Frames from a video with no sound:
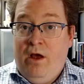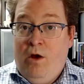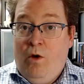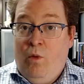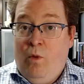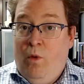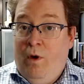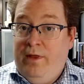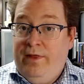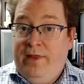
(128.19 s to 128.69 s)

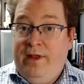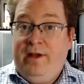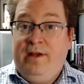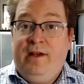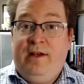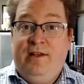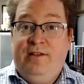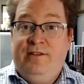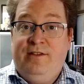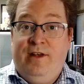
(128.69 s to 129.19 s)
one thing to
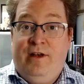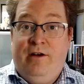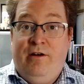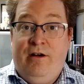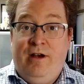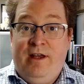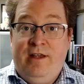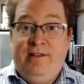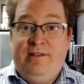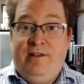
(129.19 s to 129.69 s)
consider
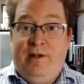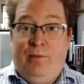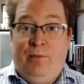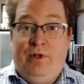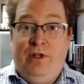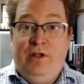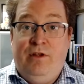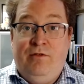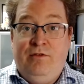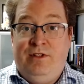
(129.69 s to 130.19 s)
is
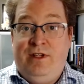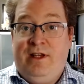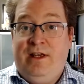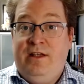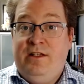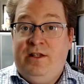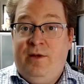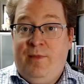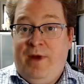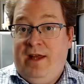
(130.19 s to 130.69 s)
simply using a
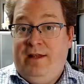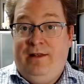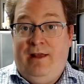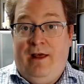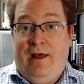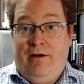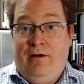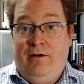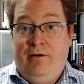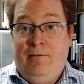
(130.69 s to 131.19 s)
demand
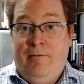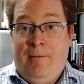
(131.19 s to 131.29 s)
letter.